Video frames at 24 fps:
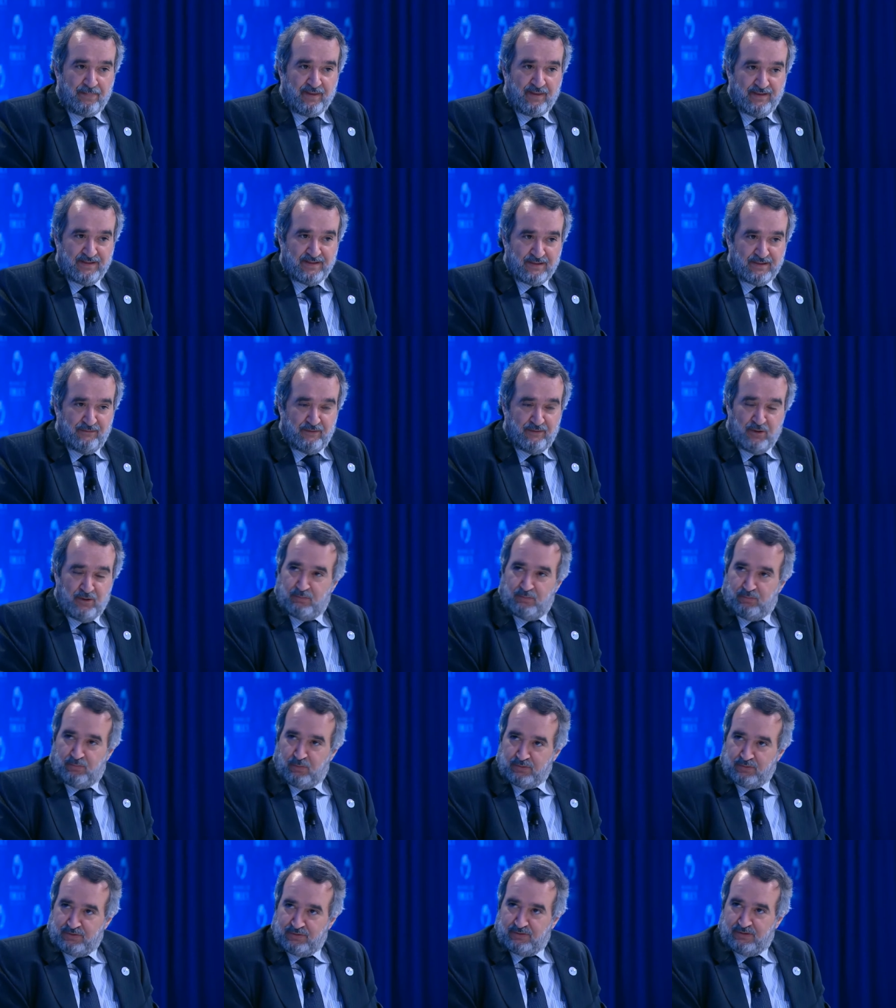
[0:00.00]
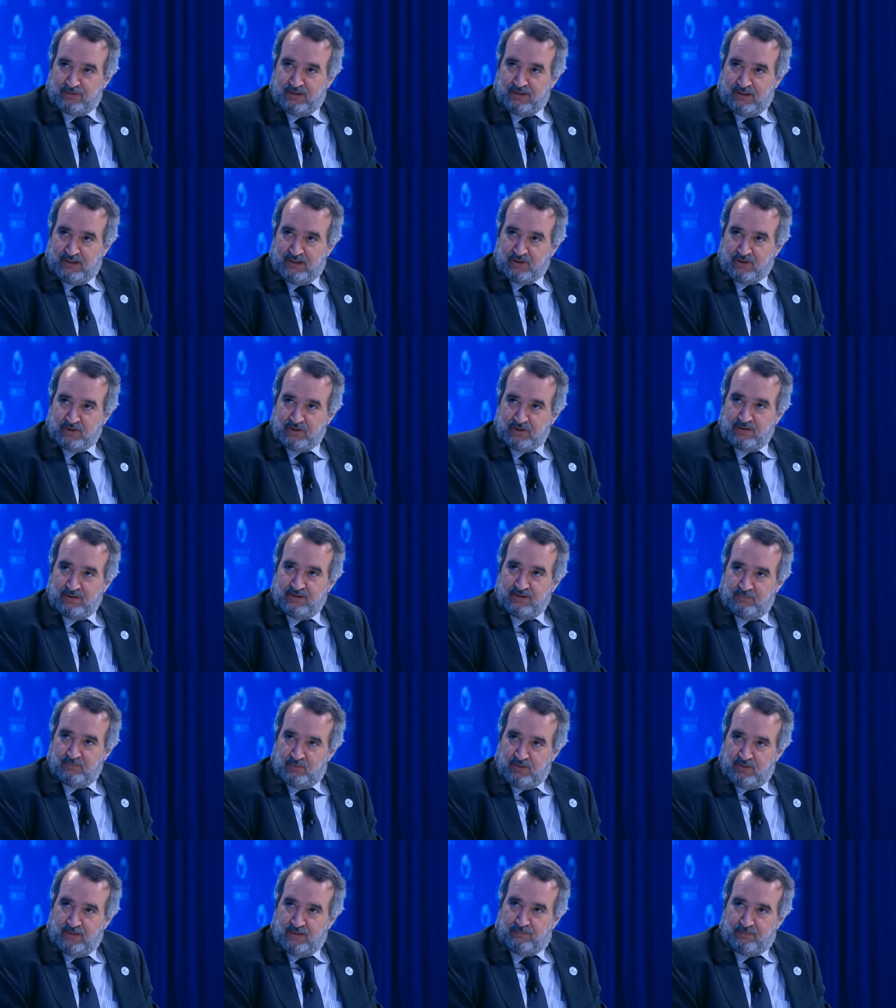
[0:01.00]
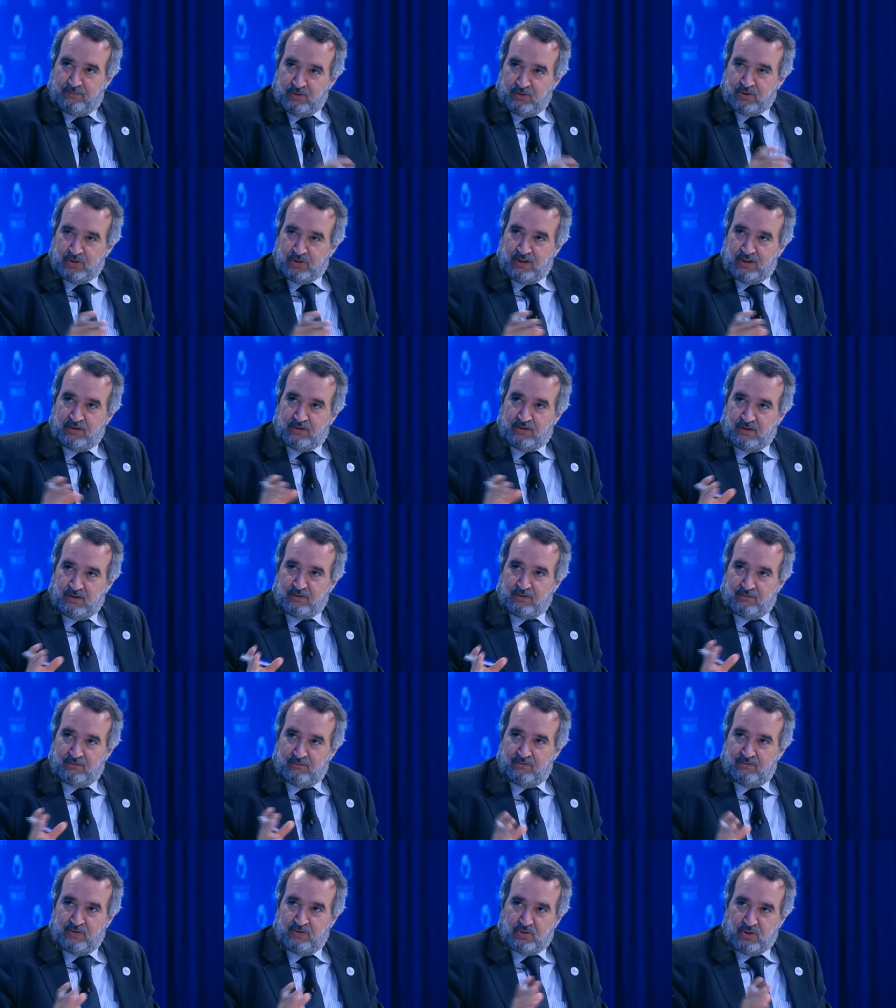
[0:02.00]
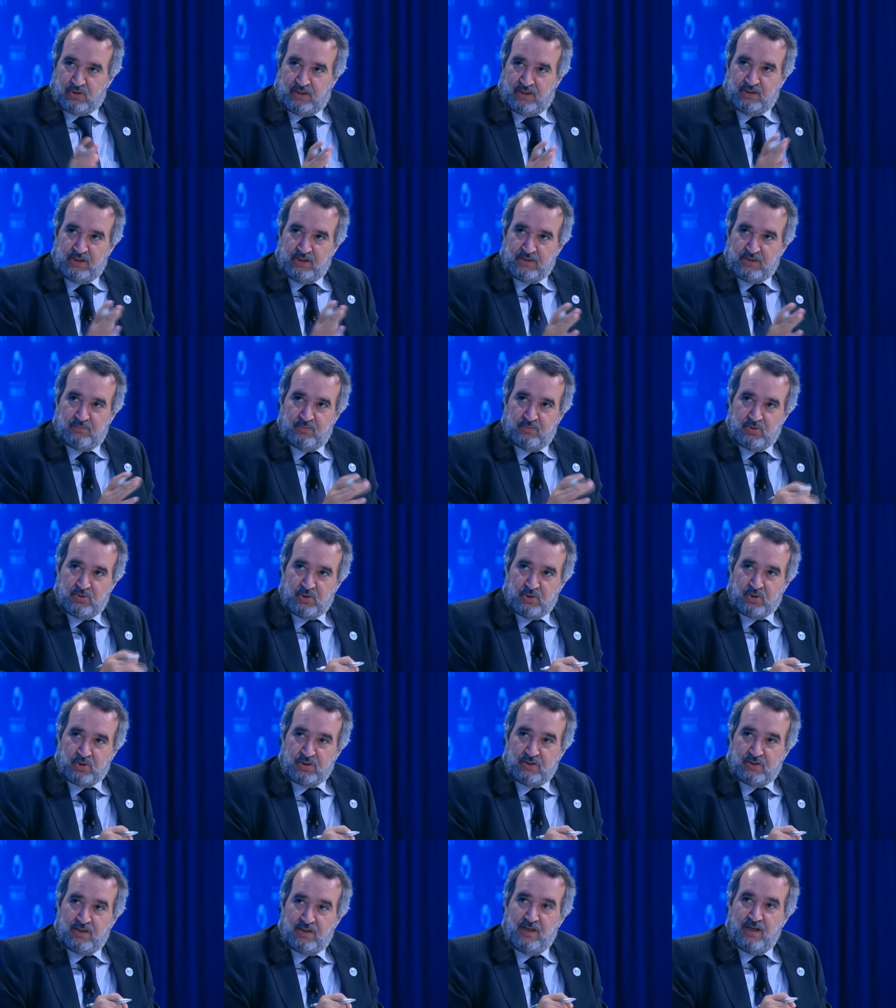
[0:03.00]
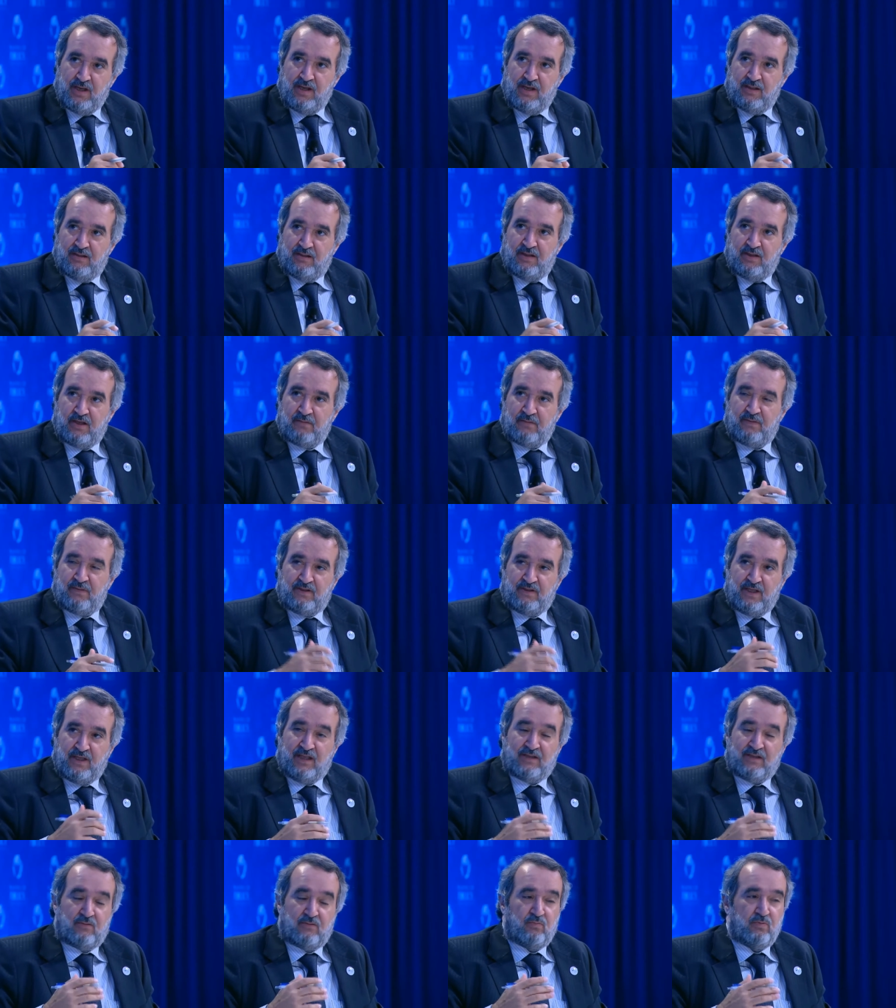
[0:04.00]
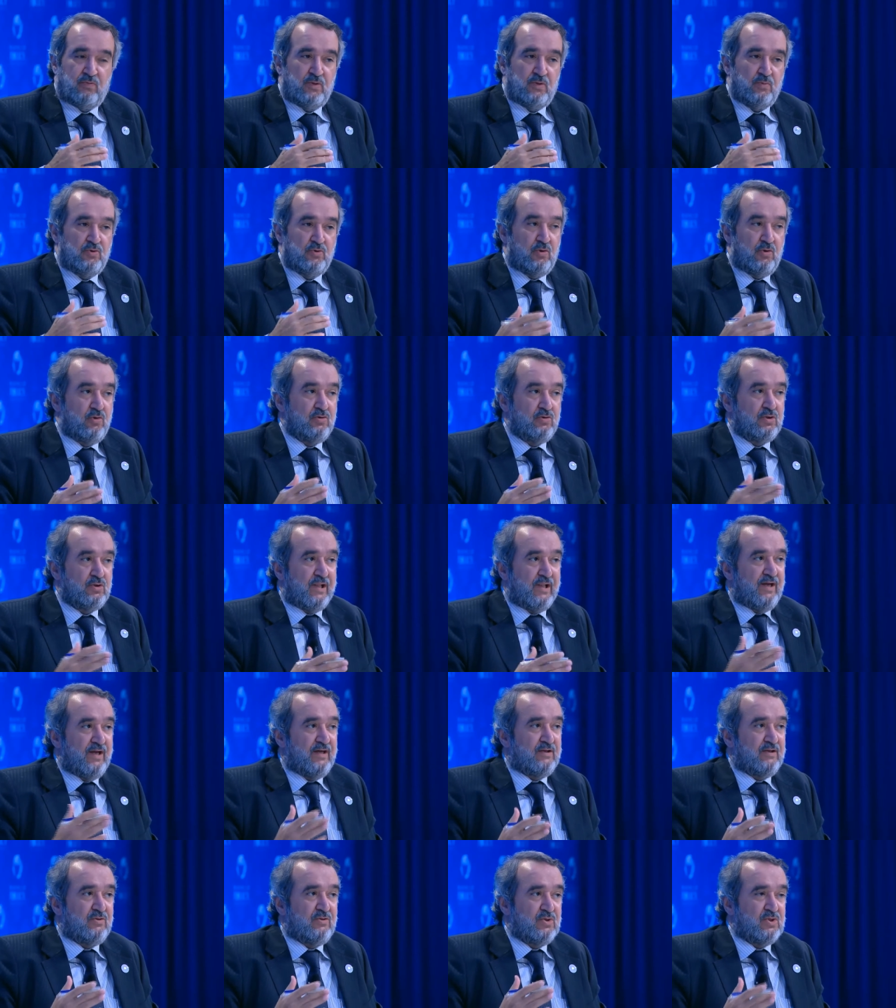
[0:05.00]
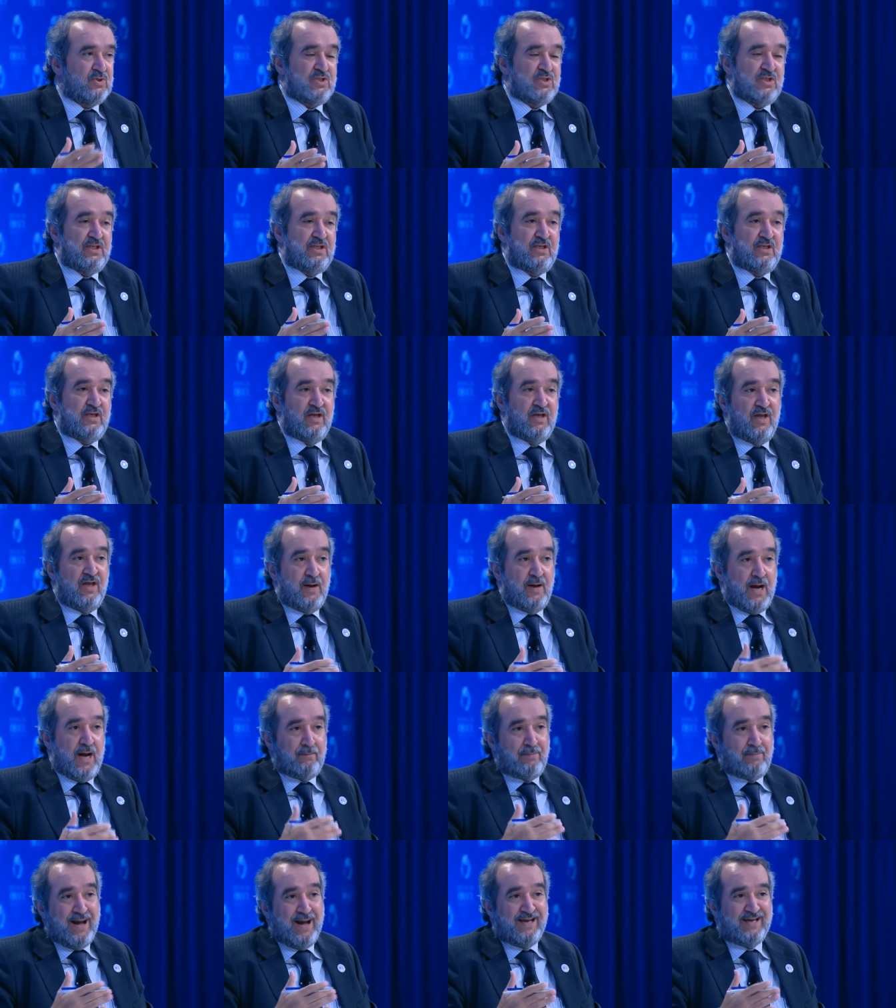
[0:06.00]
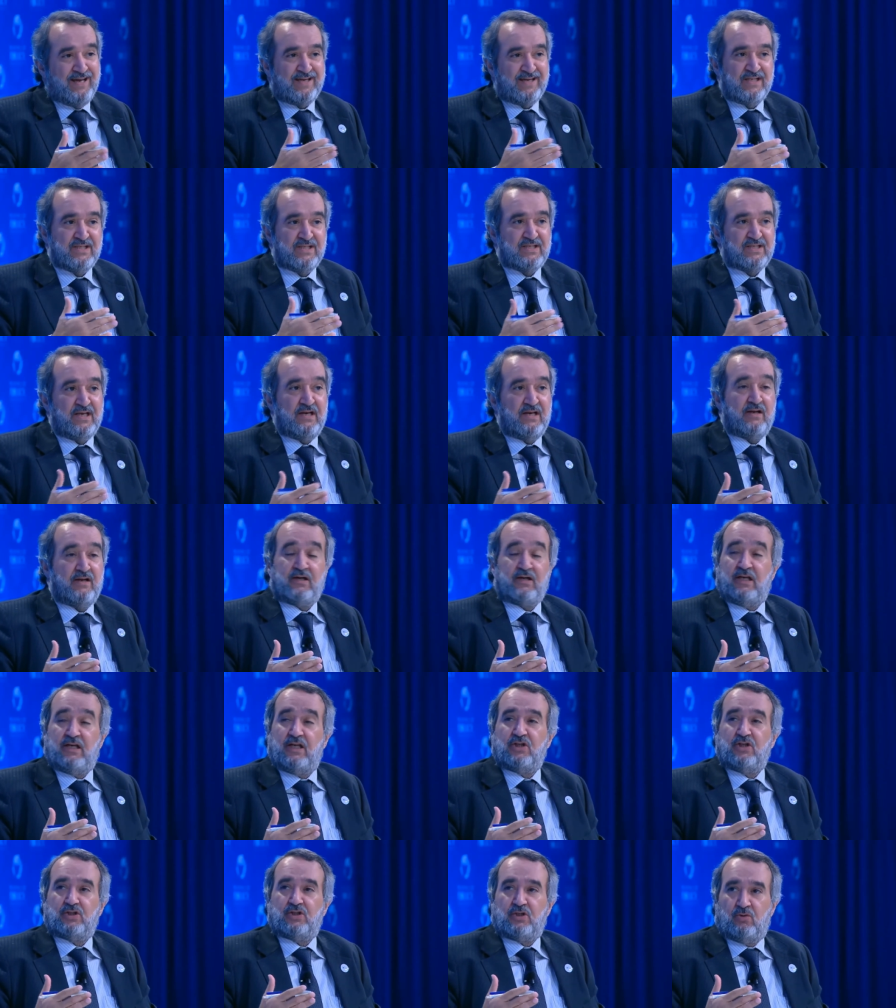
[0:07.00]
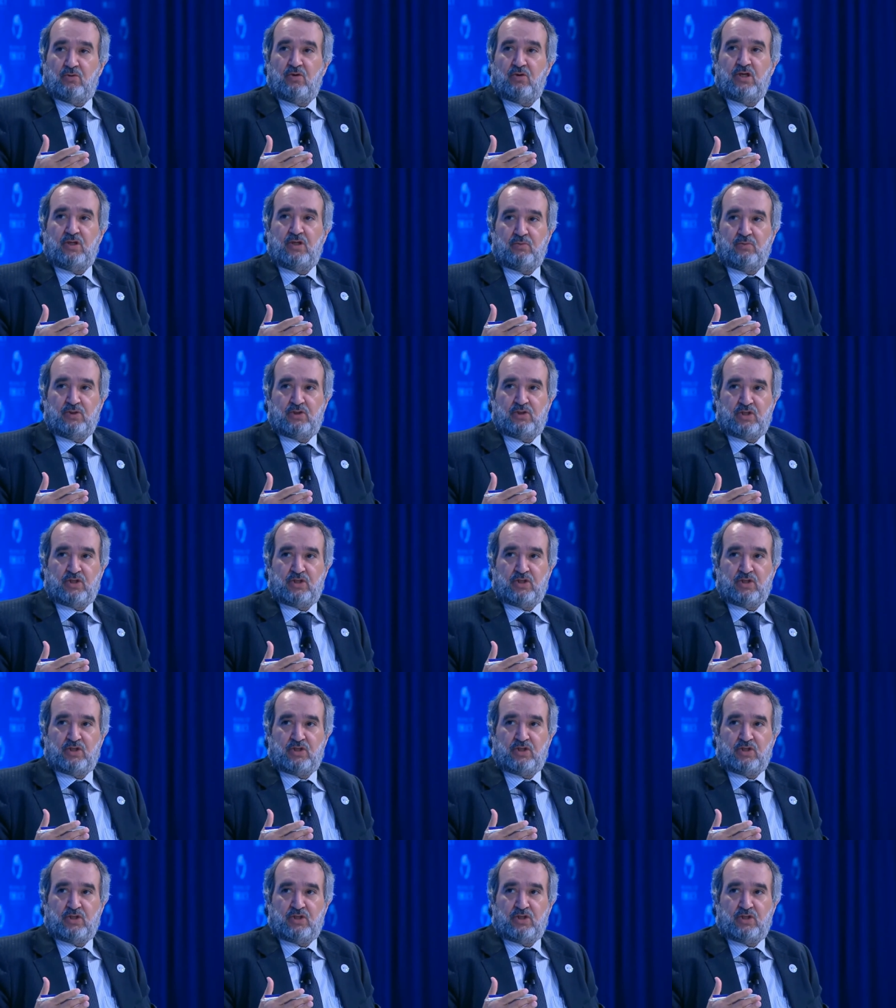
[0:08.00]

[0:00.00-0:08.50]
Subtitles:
it's a very important relation. We appreciate a lot of the Chinese position there, but yet we don't like to see a buyer and seller relation only with